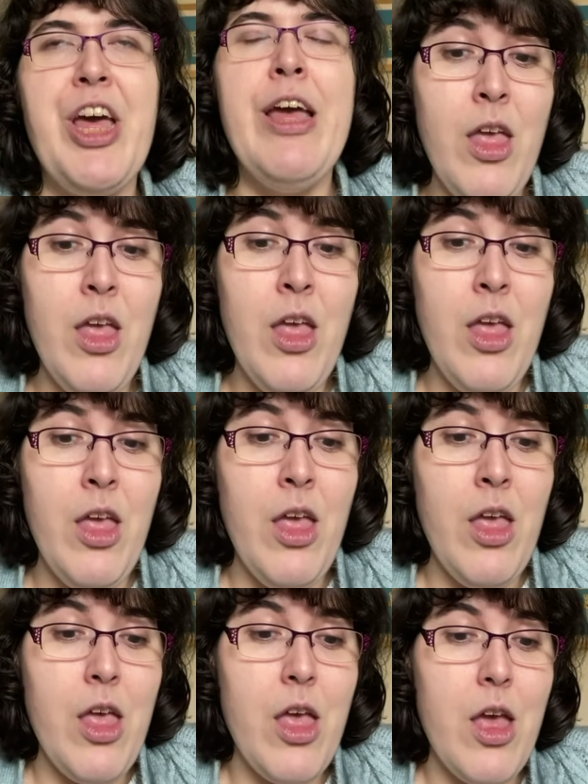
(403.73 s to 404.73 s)

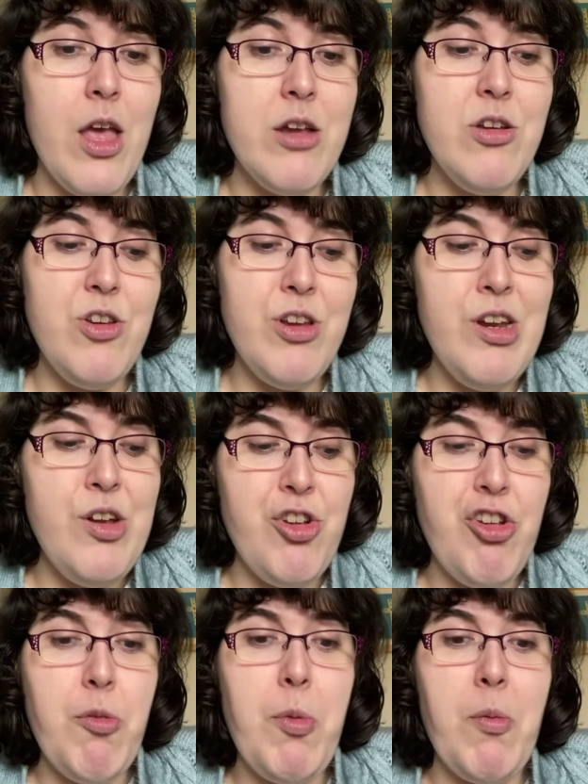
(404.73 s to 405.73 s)
Do you
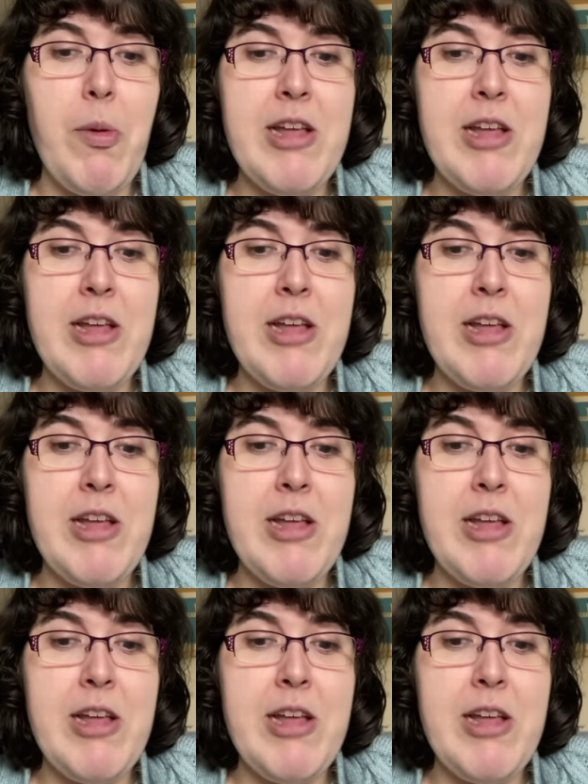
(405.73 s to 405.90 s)
judge a book by